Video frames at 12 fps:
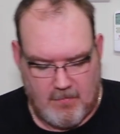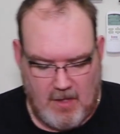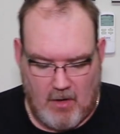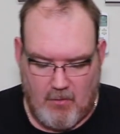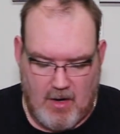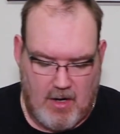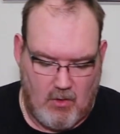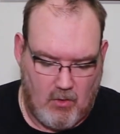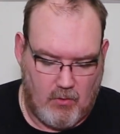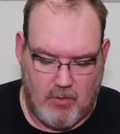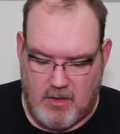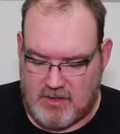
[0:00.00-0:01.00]
That way it
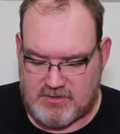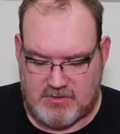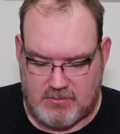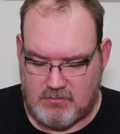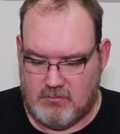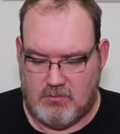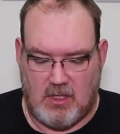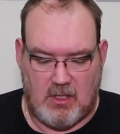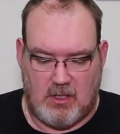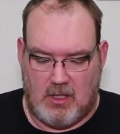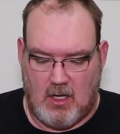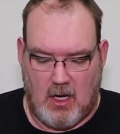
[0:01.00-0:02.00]
all works in
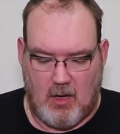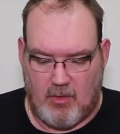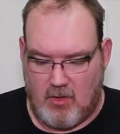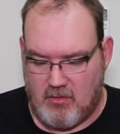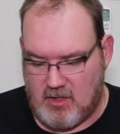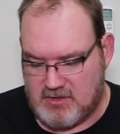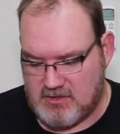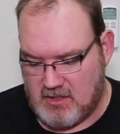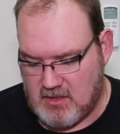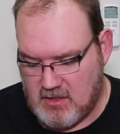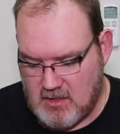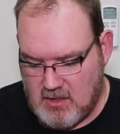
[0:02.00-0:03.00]
harmony with each
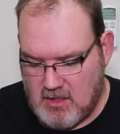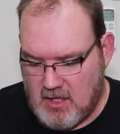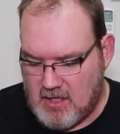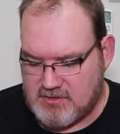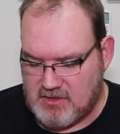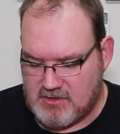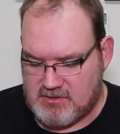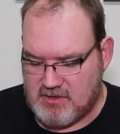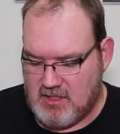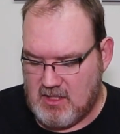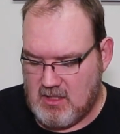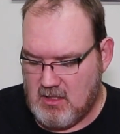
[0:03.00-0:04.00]
other. As you can
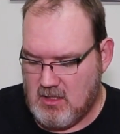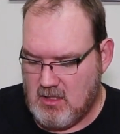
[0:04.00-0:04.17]
see,